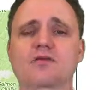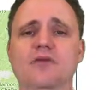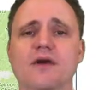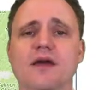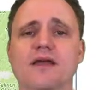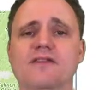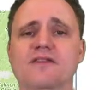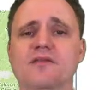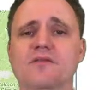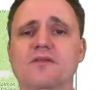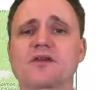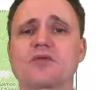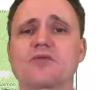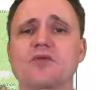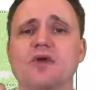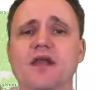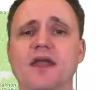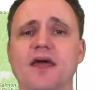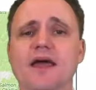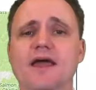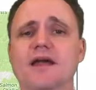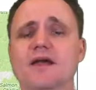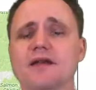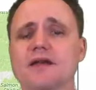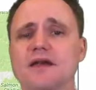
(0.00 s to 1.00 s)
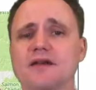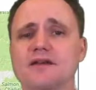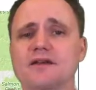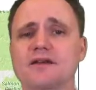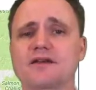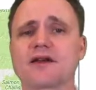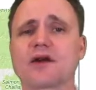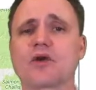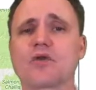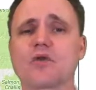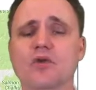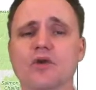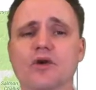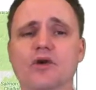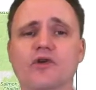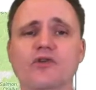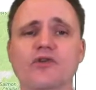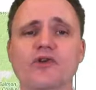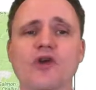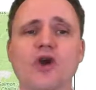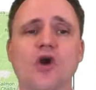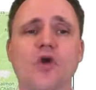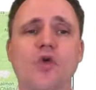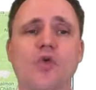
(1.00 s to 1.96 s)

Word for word: right? Something we like, an idea that works.